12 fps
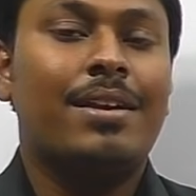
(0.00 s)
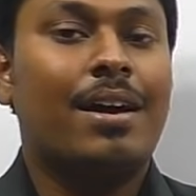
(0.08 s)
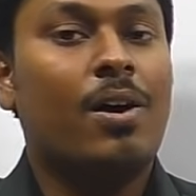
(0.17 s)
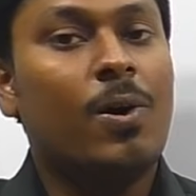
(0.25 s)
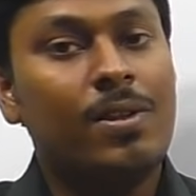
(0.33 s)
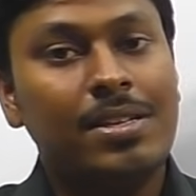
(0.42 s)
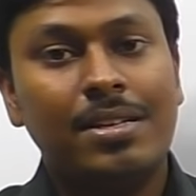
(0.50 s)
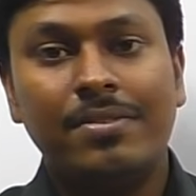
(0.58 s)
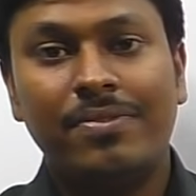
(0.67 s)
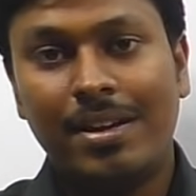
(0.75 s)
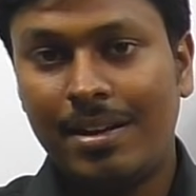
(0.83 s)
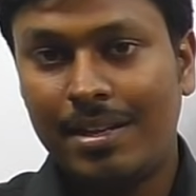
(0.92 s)
all the
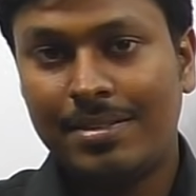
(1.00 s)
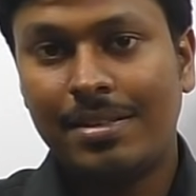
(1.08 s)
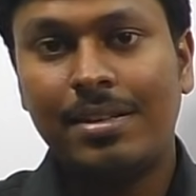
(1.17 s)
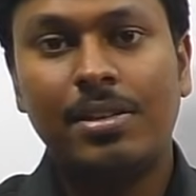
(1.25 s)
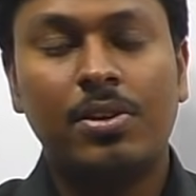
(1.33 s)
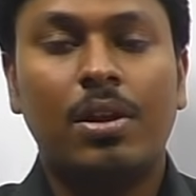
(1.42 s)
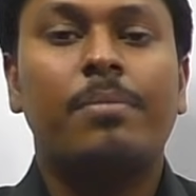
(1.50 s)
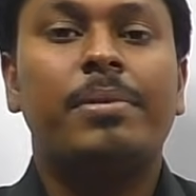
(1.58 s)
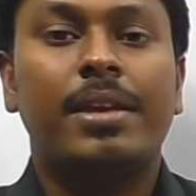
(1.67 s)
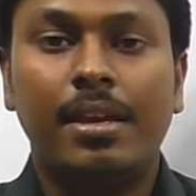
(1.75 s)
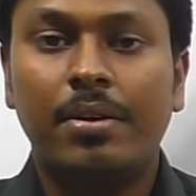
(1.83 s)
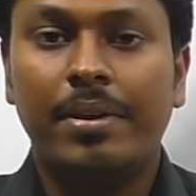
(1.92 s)
different lessons in the
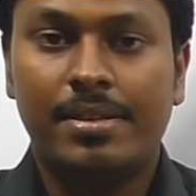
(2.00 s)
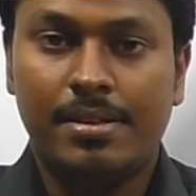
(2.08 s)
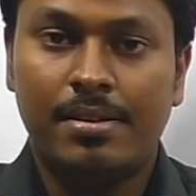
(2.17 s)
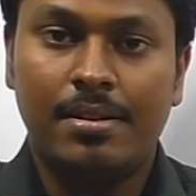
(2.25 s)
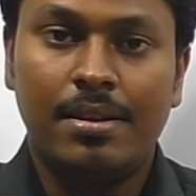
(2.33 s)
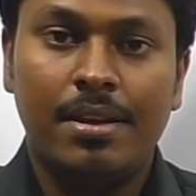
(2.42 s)
topic equation.